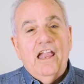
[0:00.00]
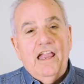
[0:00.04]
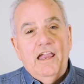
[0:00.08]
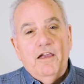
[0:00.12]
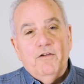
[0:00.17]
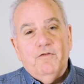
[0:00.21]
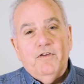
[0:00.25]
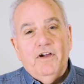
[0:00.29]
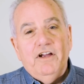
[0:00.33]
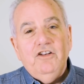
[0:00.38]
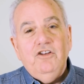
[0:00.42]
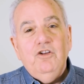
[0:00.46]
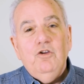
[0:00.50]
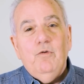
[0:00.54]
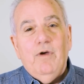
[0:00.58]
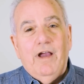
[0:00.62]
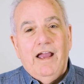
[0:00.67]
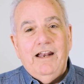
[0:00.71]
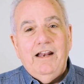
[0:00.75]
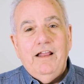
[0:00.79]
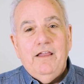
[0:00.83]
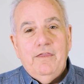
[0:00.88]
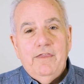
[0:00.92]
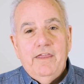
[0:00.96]
if I do
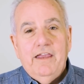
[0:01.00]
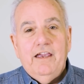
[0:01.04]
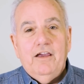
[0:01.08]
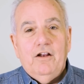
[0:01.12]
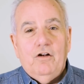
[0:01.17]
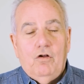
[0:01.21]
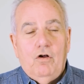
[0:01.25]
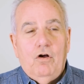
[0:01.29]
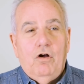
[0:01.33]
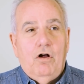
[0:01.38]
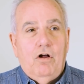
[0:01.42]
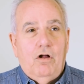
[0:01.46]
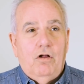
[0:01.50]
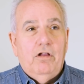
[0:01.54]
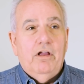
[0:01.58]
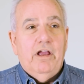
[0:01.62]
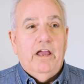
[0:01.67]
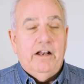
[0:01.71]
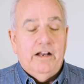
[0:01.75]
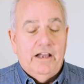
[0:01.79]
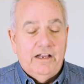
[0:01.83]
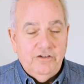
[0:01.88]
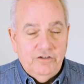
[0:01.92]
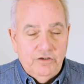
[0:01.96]
anything at all,
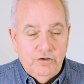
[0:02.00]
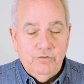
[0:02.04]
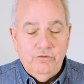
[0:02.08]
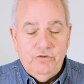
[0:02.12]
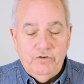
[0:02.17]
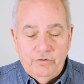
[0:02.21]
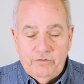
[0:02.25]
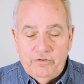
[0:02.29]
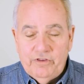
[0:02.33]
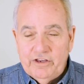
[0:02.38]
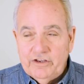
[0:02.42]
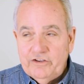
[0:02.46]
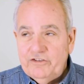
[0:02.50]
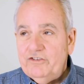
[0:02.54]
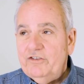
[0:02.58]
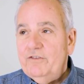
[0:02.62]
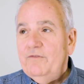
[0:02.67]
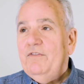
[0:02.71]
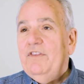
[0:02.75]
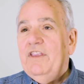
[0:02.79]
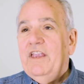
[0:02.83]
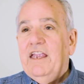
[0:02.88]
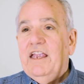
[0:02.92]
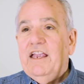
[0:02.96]
and I do this,
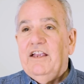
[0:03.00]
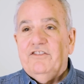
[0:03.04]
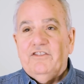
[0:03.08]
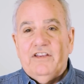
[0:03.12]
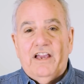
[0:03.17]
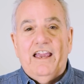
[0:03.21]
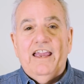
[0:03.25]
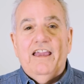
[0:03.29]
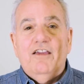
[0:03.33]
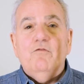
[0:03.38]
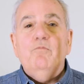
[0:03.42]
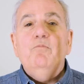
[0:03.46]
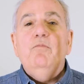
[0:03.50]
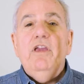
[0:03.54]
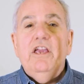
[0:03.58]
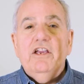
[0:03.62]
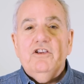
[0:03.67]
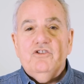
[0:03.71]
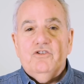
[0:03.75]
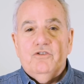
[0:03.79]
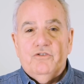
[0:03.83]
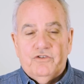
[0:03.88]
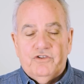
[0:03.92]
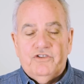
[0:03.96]
is I have
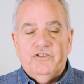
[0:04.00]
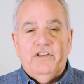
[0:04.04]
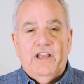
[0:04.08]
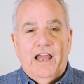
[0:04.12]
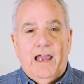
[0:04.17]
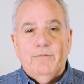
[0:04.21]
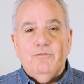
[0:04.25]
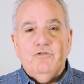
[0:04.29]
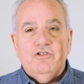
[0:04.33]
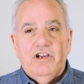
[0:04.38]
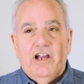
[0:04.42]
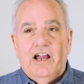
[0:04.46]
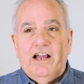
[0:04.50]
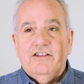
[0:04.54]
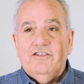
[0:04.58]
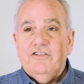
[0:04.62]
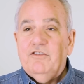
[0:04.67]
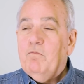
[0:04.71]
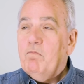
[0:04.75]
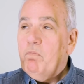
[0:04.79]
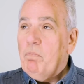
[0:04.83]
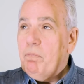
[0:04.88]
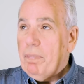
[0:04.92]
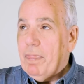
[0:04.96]
pictures,
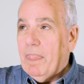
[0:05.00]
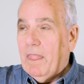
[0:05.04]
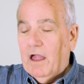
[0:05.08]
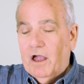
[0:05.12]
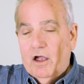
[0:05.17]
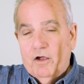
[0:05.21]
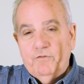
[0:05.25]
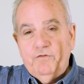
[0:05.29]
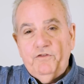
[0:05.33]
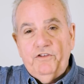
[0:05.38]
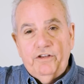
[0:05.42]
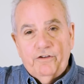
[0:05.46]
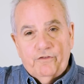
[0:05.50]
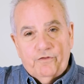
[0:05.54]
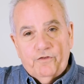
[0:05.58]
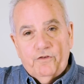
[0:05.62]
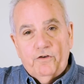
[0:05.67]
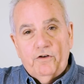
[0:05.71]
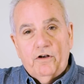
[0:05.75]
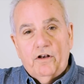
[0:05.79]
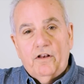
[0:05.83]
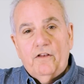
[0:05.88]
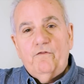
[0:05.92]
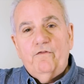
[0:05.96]
snapshots of
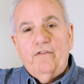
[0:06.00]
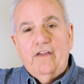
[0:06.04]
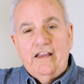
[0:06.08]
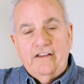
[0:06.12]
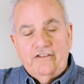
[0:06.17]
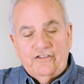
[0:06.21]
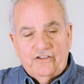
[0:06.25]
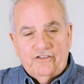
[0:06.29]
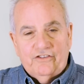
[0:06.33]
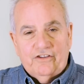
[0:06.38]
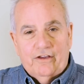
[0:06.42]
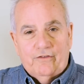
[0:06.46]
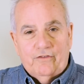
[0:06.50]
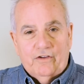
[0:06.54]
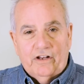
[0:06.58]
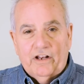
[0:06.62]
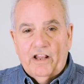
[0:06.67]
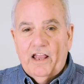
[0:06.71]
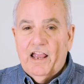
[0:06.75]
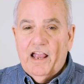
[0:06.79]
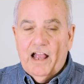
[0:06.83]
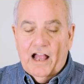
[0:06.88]
different phases of it.